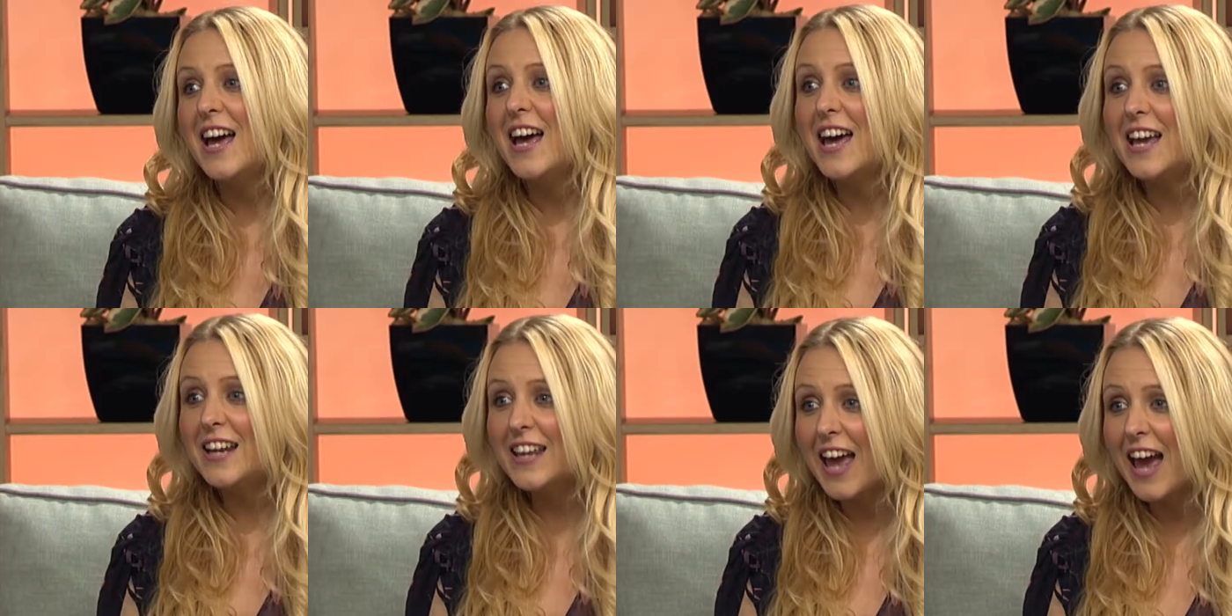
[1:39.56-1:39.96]

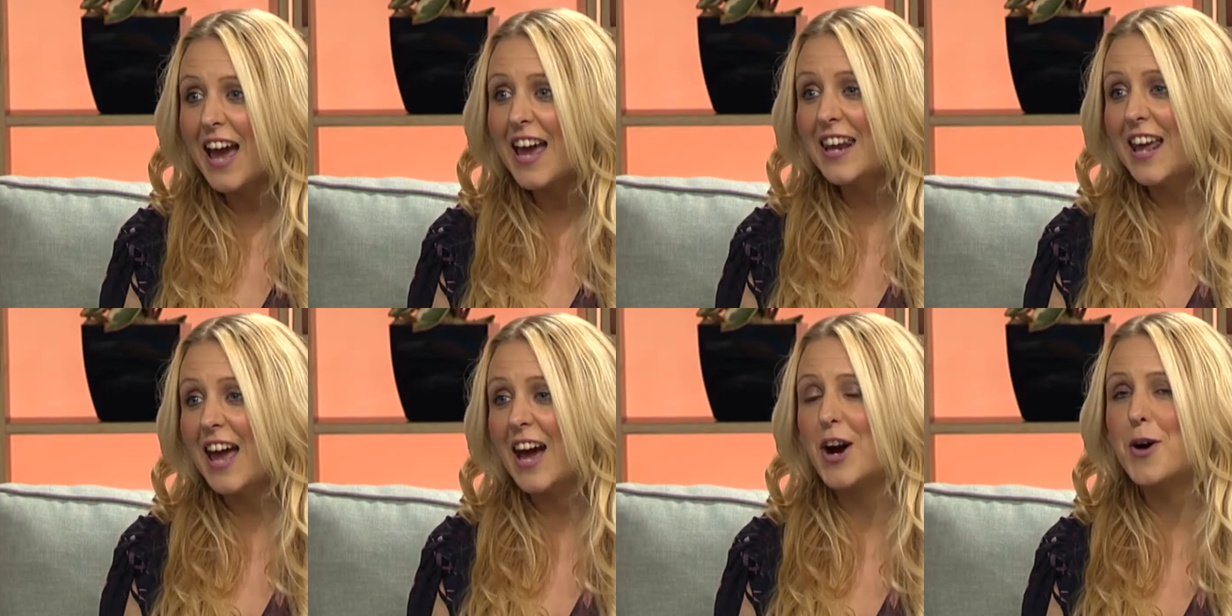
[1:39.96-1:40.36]
It
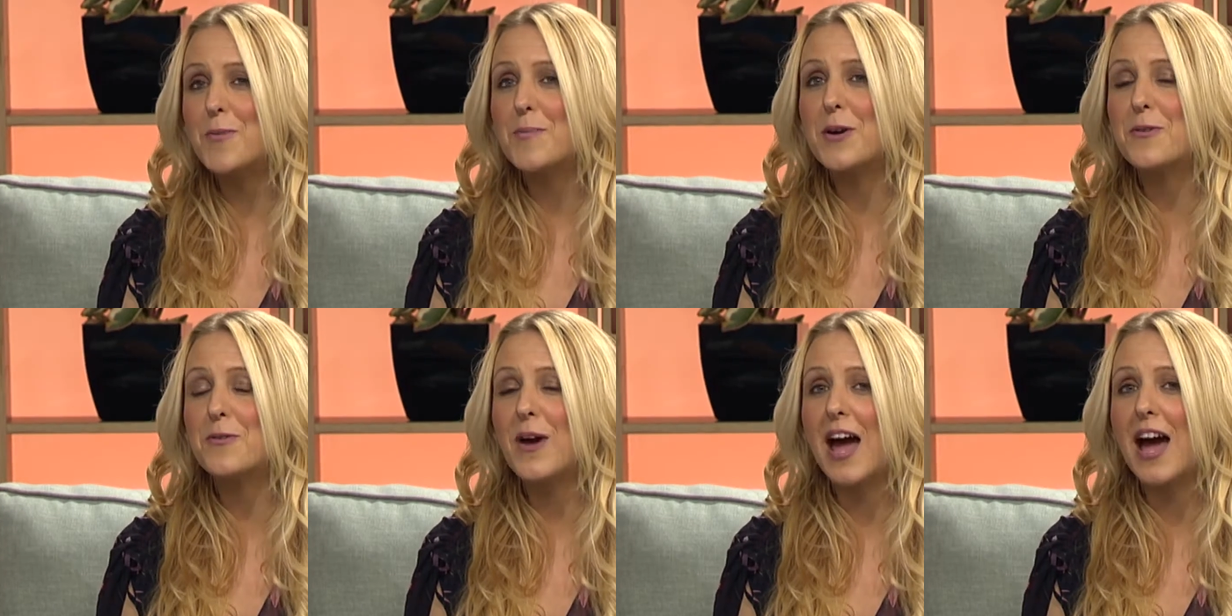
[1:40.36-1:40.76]
can help,
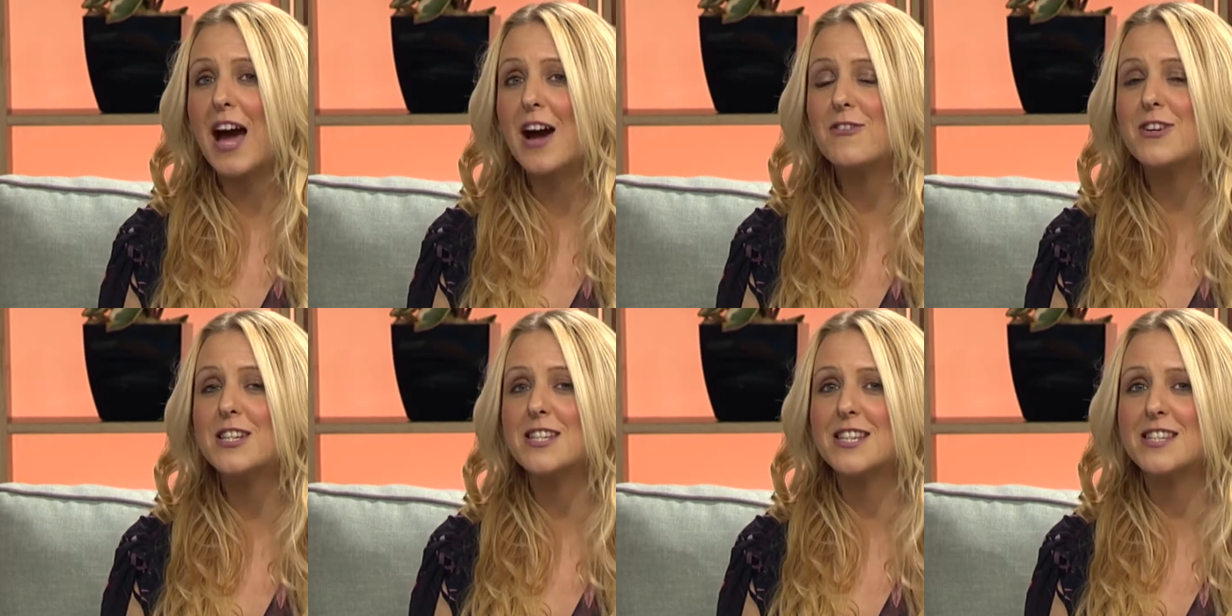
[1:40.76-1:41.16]
and
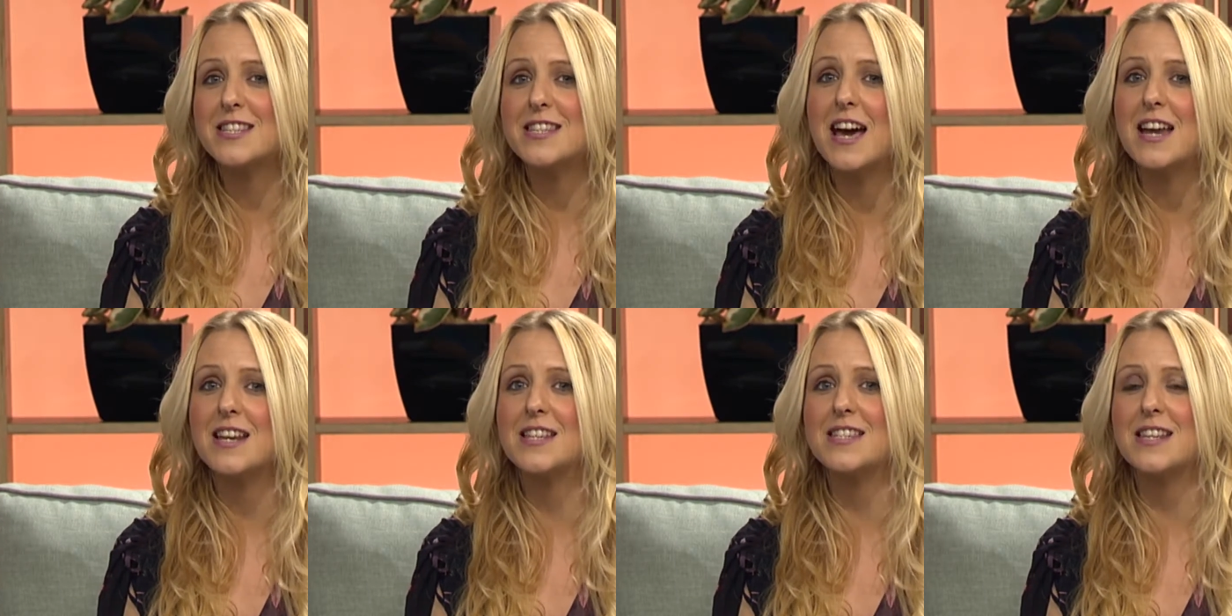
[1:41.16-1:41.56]
how it does
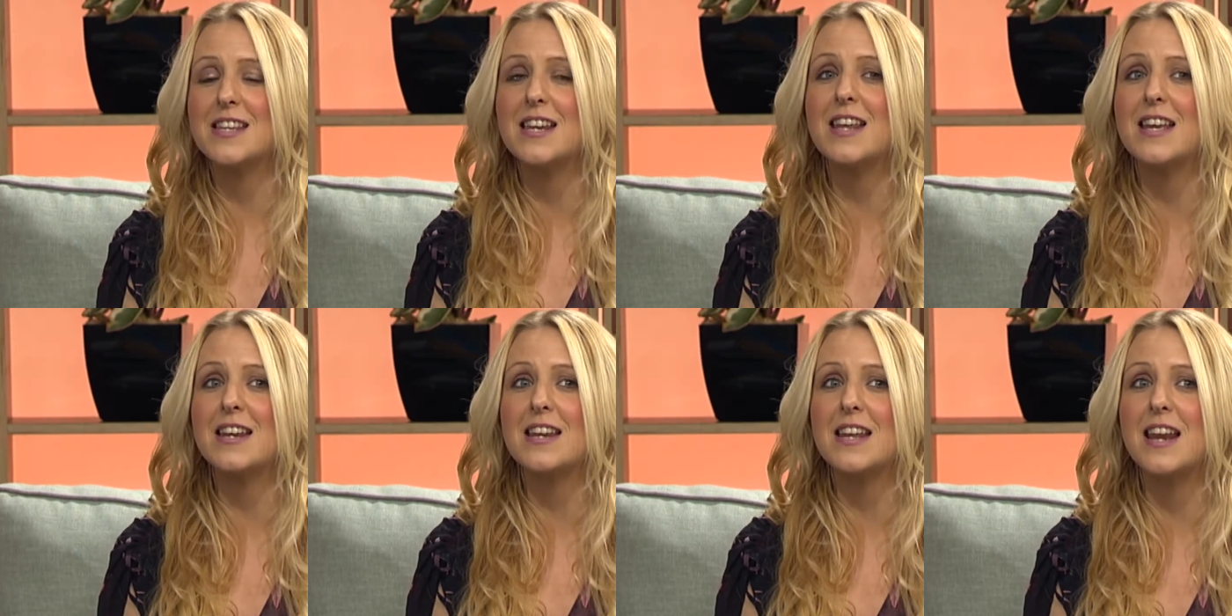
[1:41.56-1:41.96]
that is it,
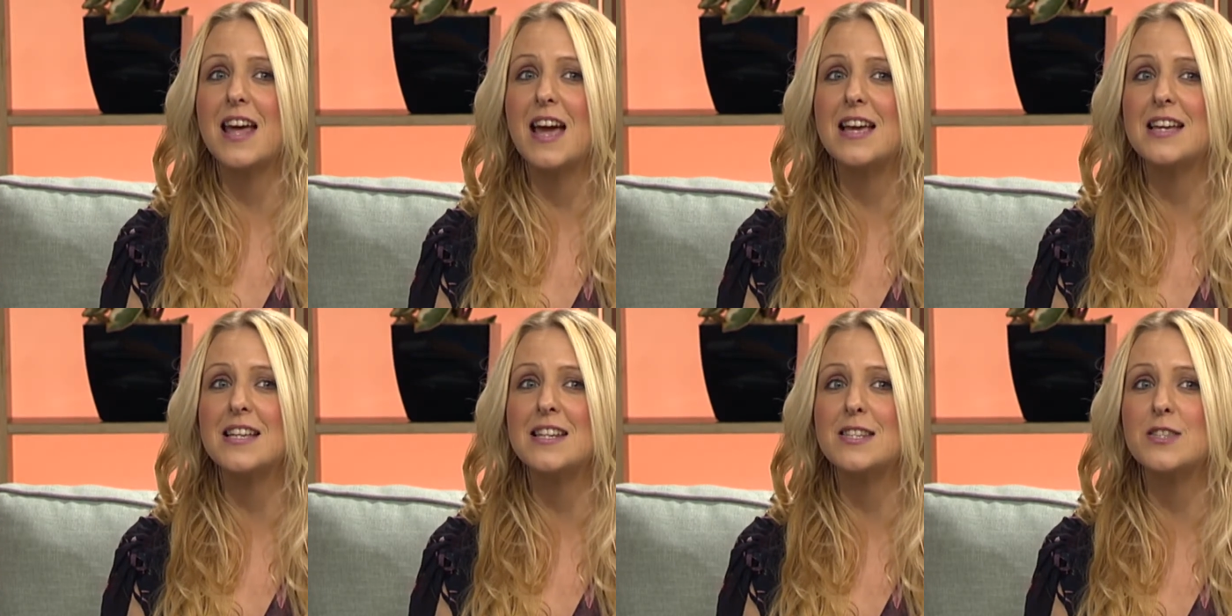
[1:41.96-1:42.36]
it,
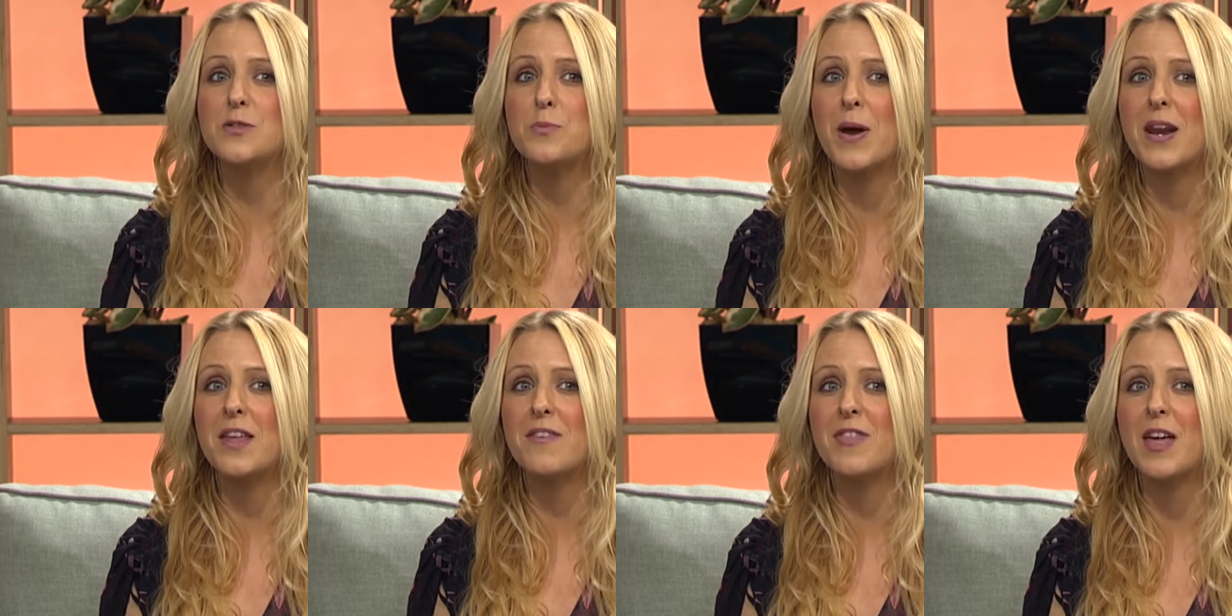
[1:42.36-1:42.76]
it is
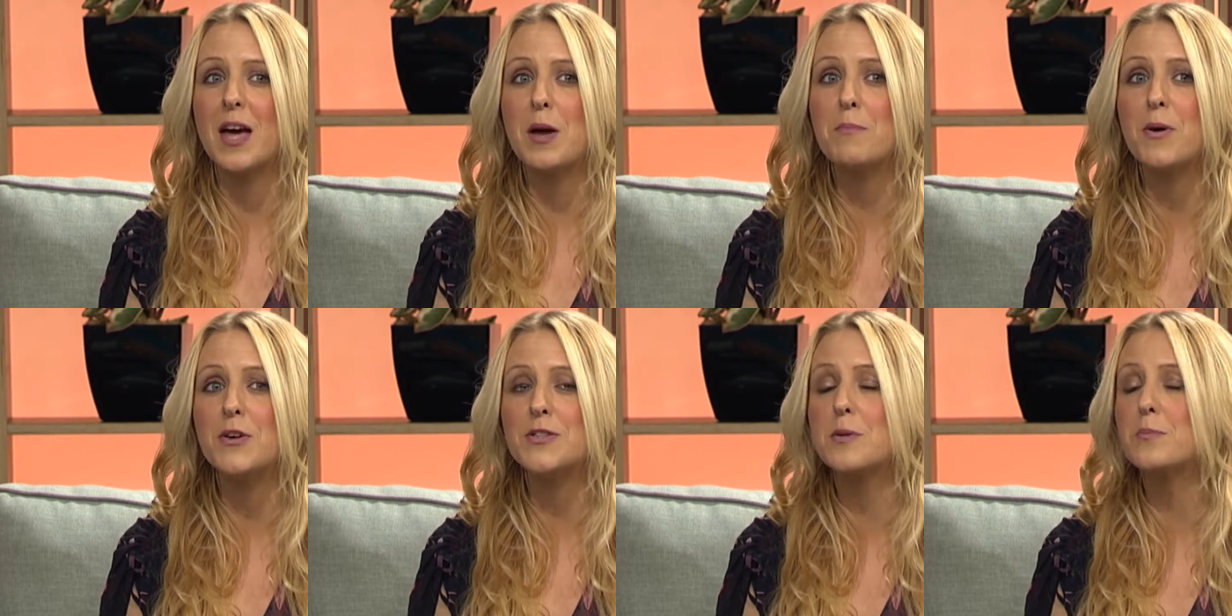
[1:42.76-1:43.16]
one of the
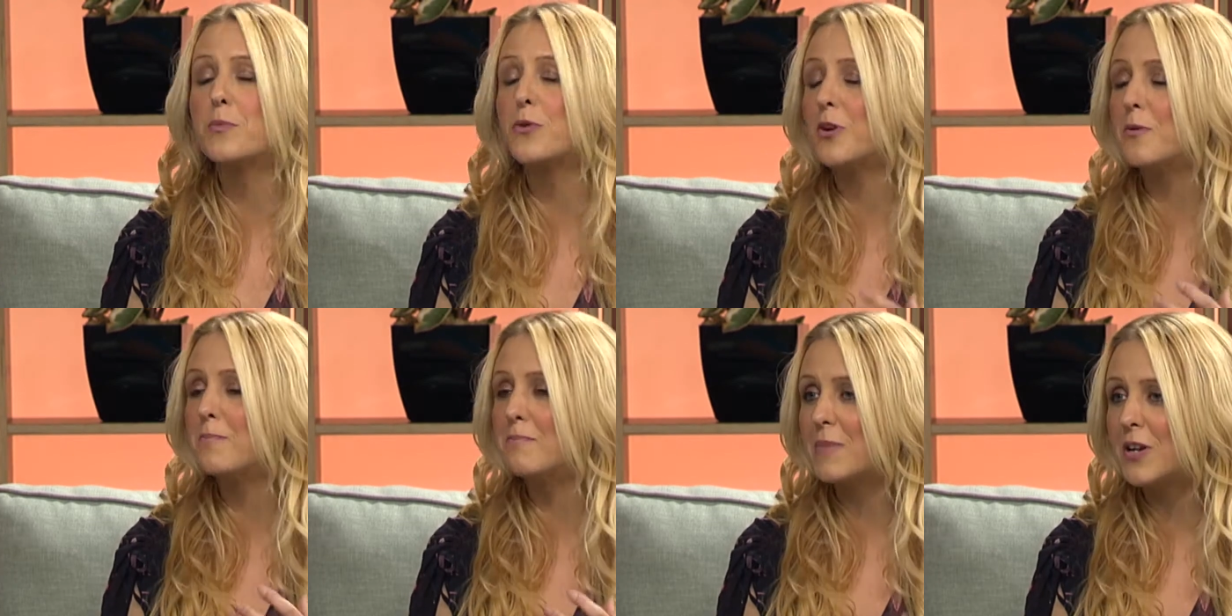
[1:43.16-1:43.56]
most
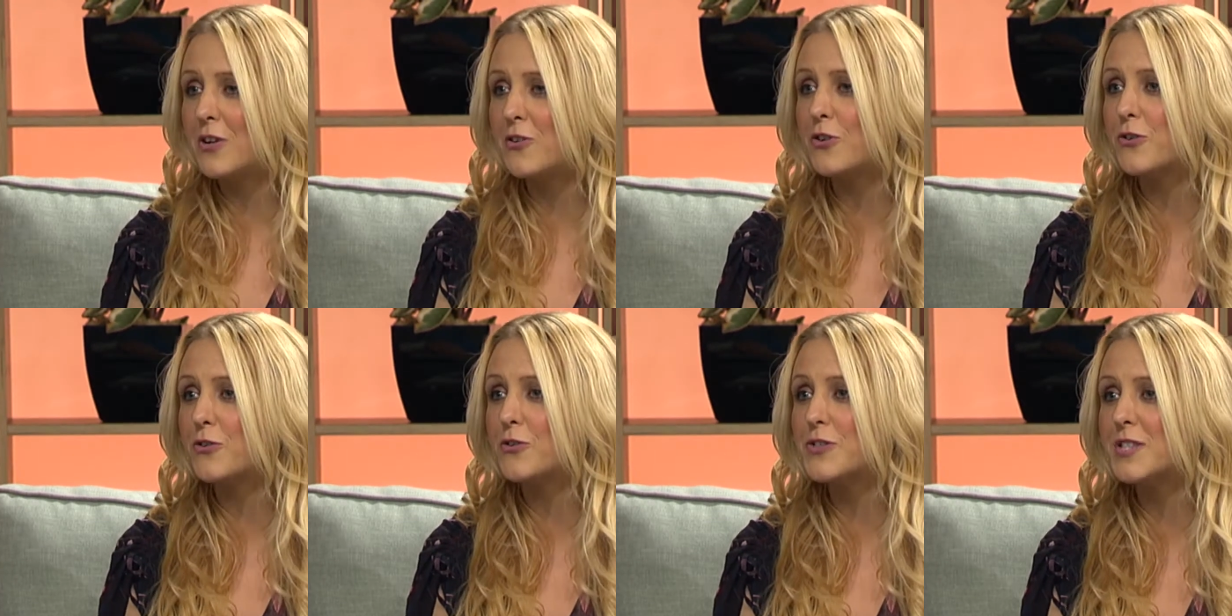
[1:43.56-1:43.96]
important
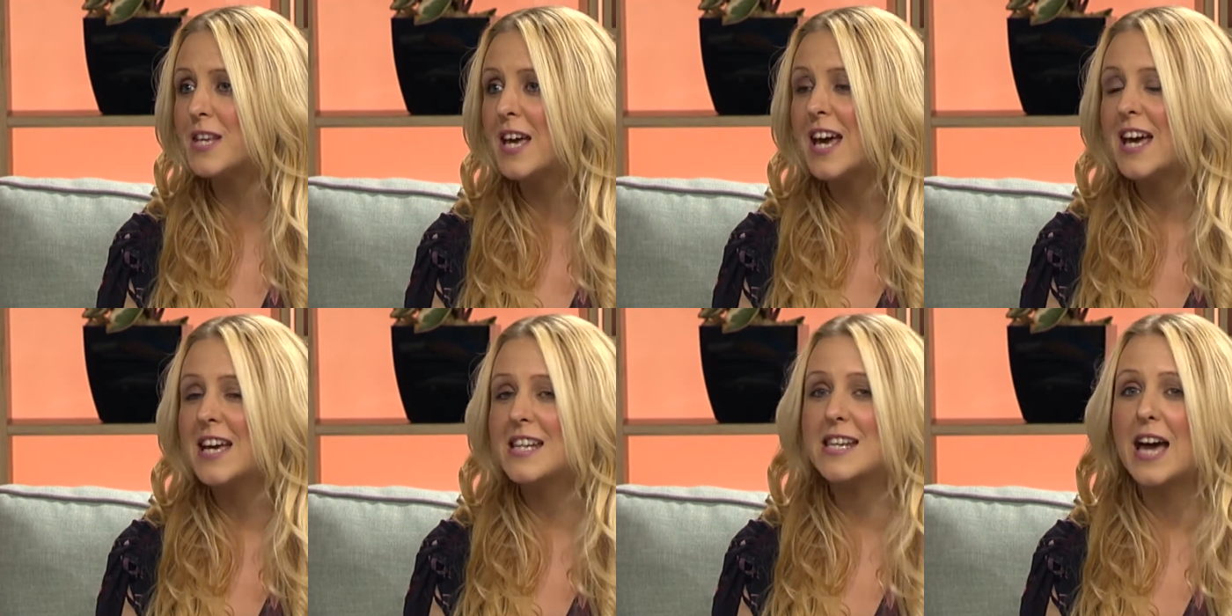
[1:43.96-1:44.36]
minerals
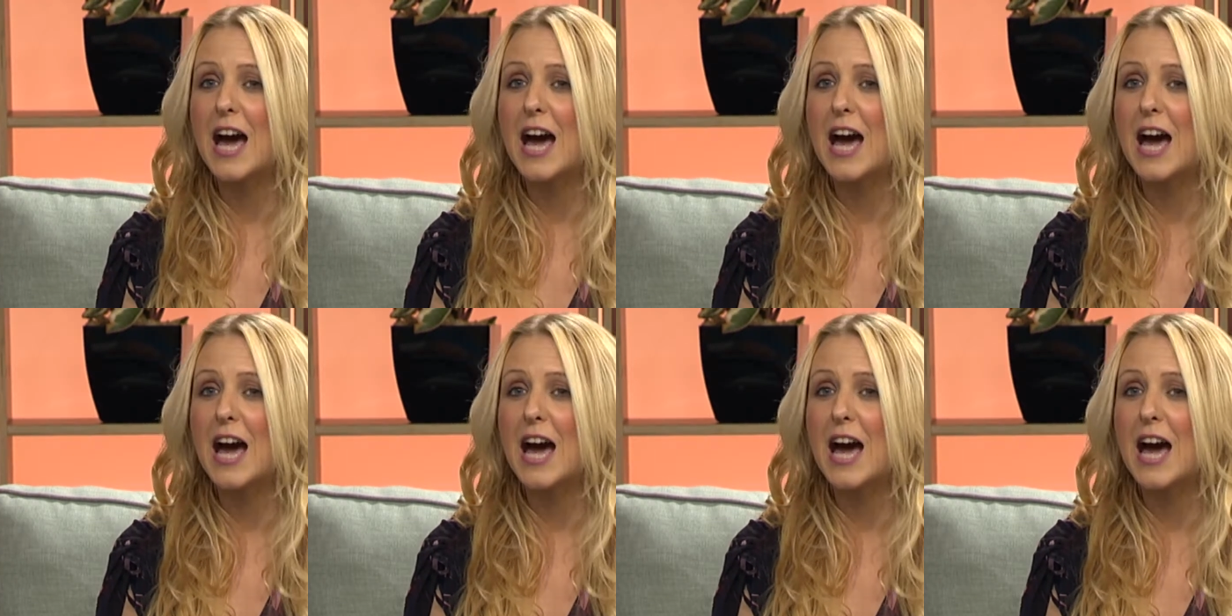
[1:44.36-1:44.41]
to